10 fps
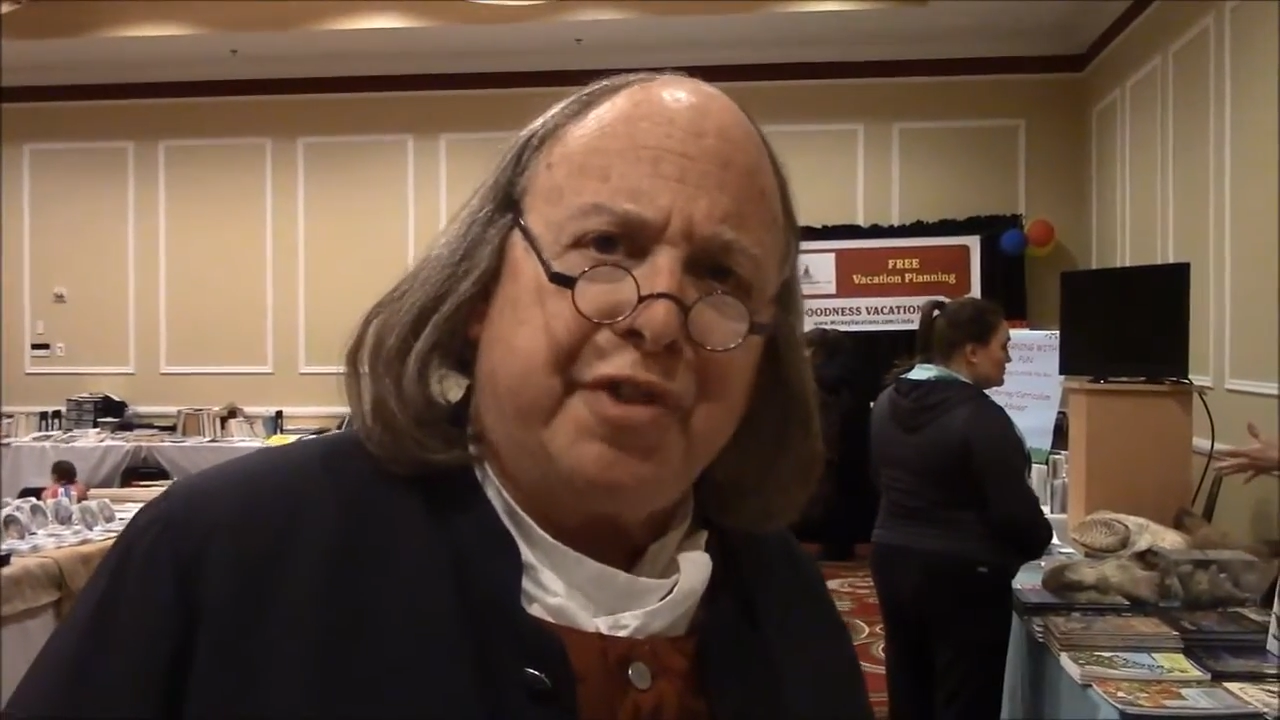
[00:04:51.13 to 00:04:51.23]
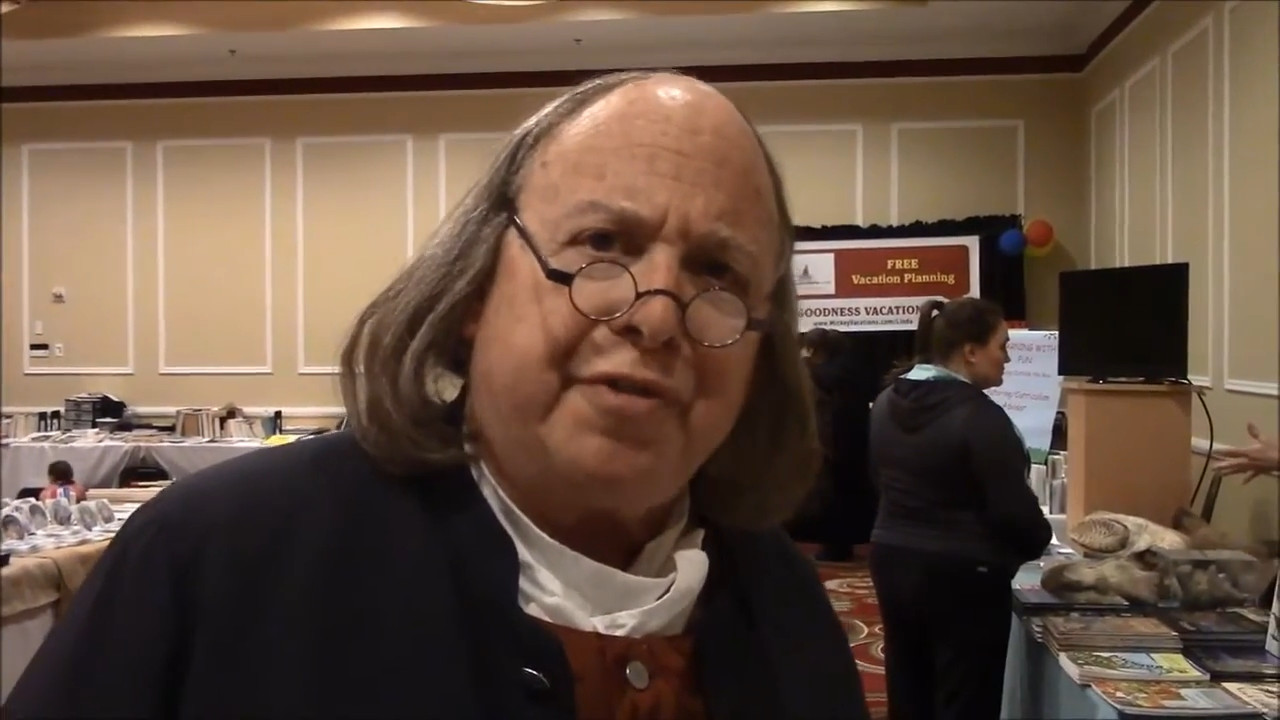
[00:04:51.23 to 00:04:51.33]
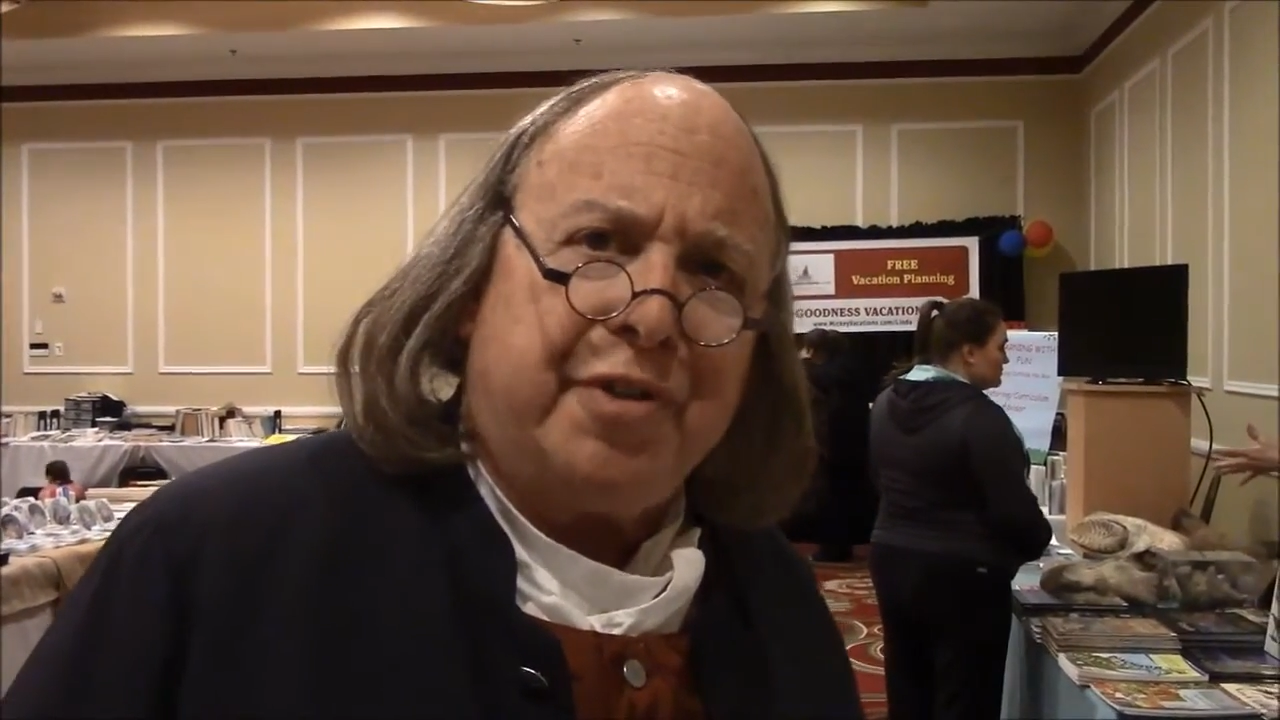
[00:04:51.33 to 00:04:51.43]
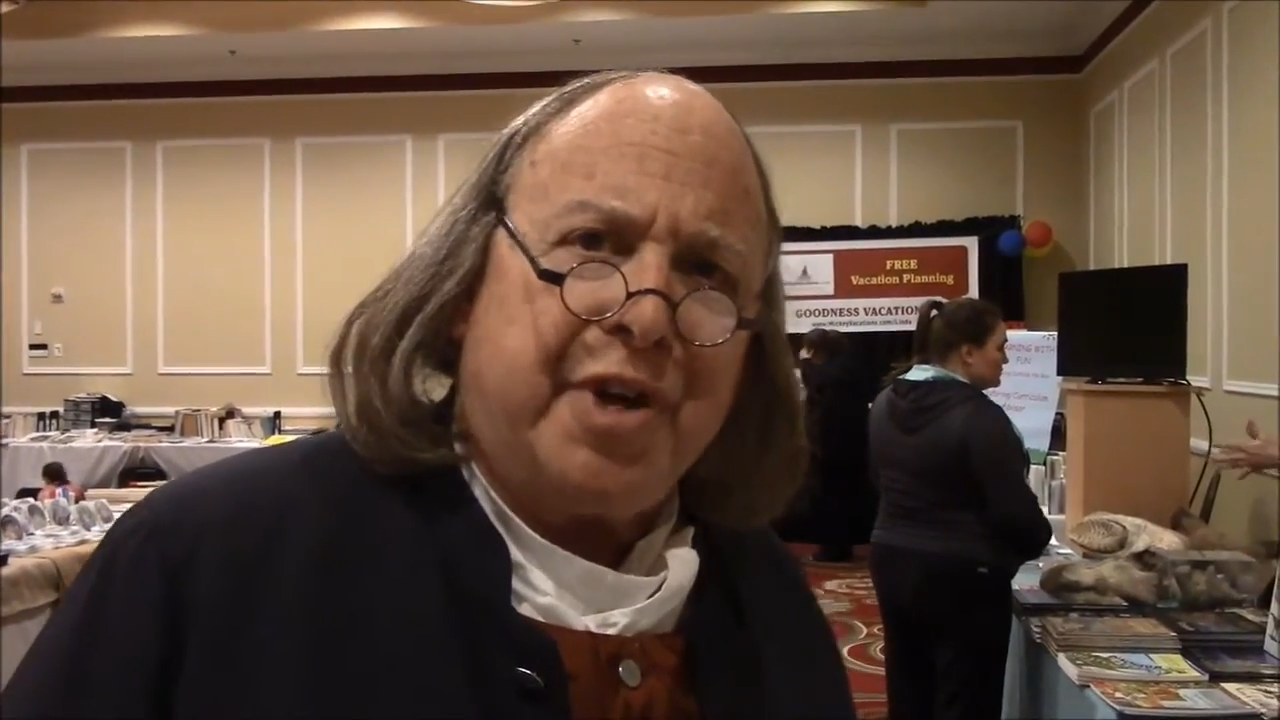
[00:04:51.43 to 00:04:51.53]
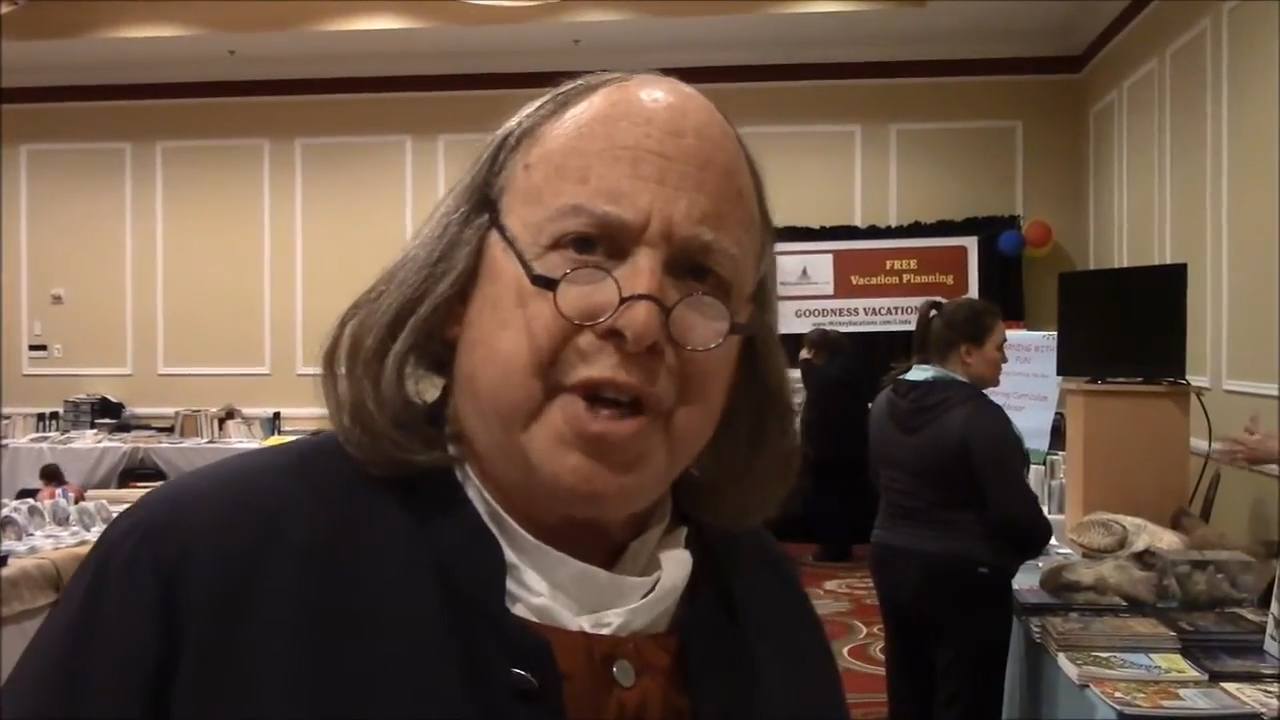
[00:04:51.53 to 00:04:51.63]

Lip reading: different